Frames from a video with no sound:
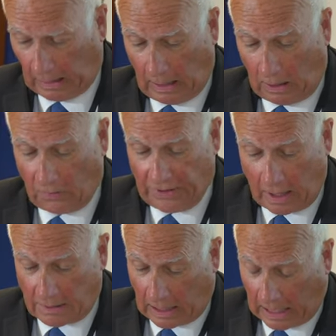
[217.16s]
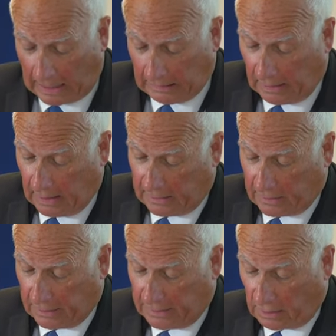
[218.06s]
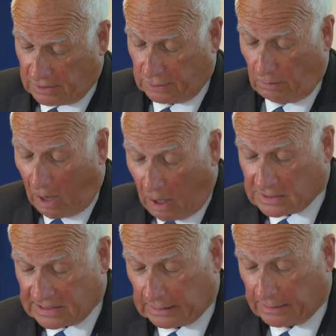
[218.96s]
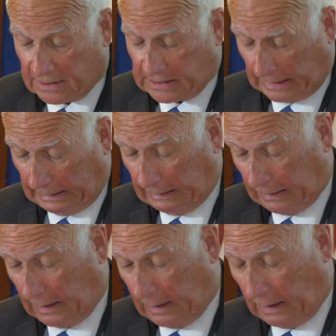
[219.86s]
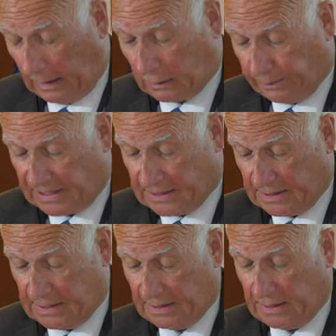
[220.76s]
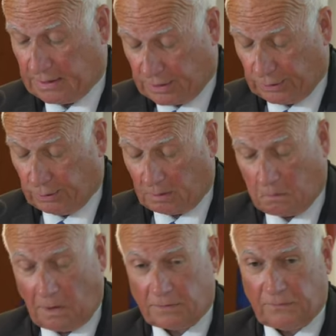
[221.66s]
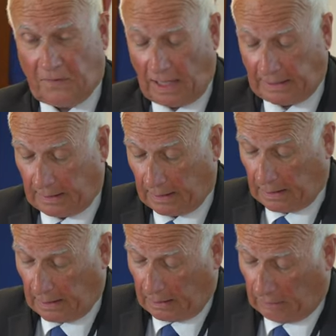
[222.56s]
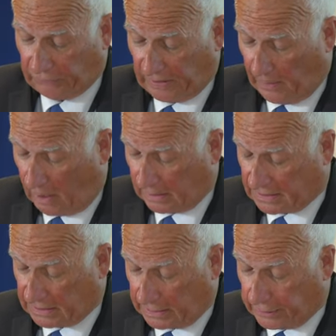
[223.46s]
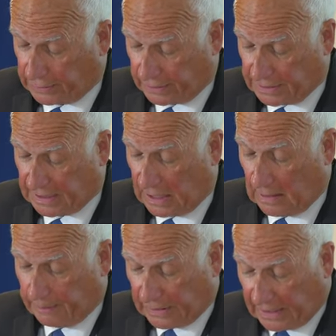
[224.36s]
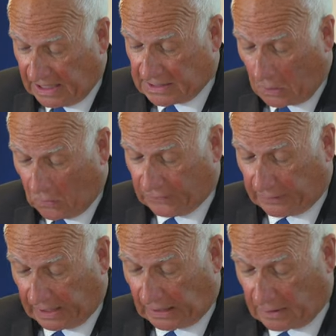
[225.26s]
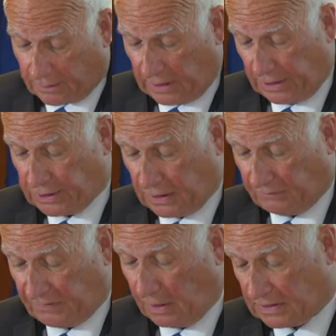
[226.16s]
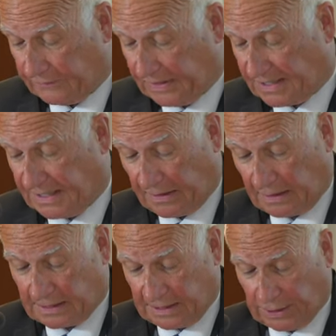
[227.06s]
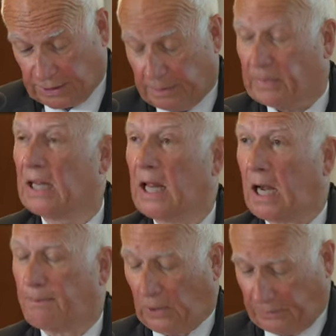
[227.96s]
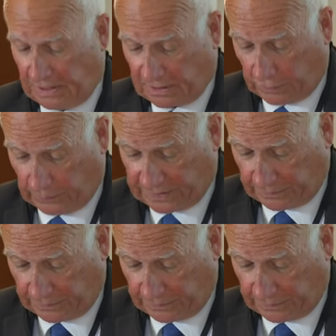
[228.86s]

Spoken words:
On the other hand, there are those who are seriously committed to and want to find free market solutions, but these often think that religion and philosophy has nothing to teach them, and both these groups are